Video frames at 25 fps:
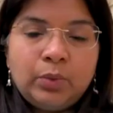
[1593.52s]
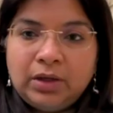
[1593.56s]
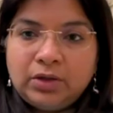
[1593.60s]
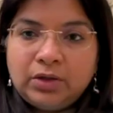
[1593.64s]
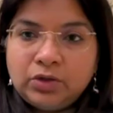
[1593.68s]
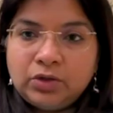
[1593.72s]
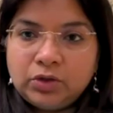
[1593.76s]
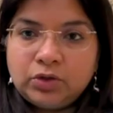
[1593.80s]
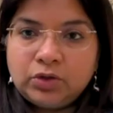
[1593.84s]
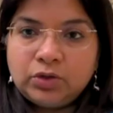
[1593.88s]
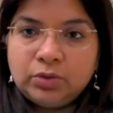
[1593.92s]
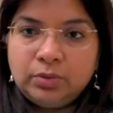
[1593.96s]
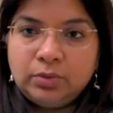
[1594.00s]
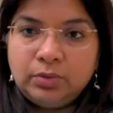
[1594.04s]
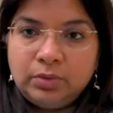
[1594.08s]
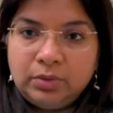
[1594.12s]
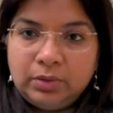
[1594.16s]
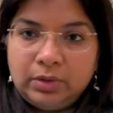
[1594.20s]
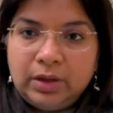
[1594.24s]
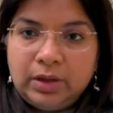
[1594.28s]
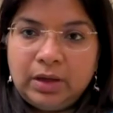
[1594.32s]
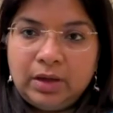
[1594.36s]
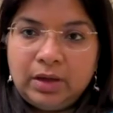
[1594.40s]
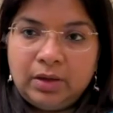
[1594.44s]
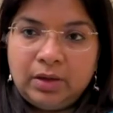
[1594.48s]
I would like to
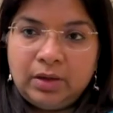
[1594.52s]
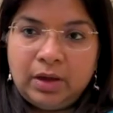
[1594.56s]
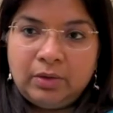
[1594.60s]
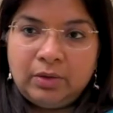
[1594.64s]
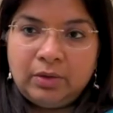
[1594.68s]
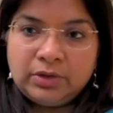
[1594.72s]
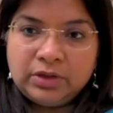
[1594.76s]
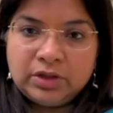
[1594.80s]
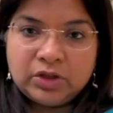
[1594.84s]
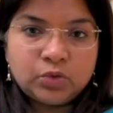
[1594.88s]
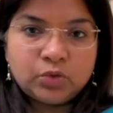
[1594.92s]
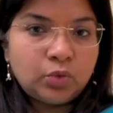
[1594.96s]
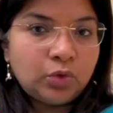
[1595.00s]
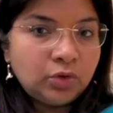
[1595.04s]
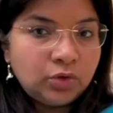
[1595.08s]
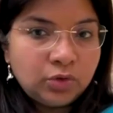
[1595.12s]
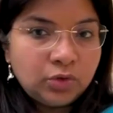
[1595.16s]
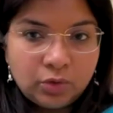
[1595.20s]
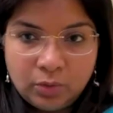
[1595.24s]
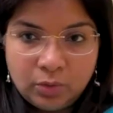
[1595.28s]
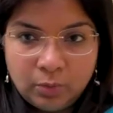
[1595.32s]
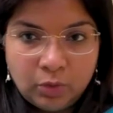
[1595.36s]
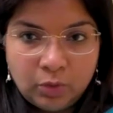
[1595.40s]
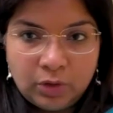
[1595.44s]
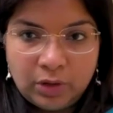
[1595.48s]
do. Yeah, I just want
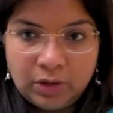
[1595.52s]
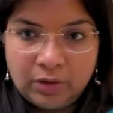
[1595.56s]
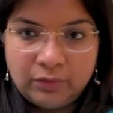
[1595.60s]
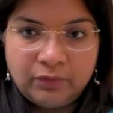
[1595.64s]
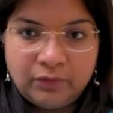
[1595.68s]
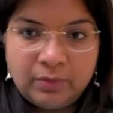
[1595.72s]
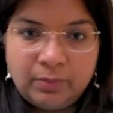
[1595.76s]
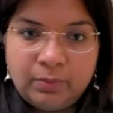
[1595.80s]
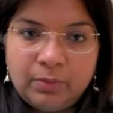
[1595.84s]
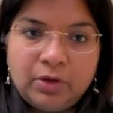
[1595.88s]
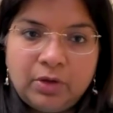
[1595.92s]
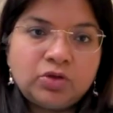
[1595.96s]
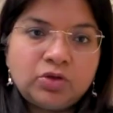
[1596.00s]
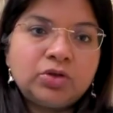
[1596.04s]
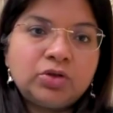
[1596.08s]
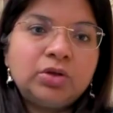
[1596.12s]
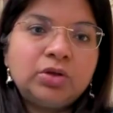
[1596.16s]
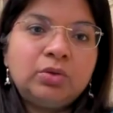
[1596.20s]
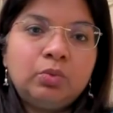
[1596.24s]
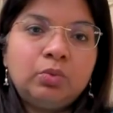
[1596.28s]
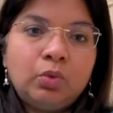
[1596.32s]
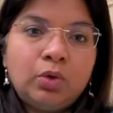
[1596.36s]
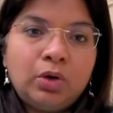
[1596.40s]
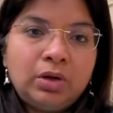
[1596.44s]
to know more information,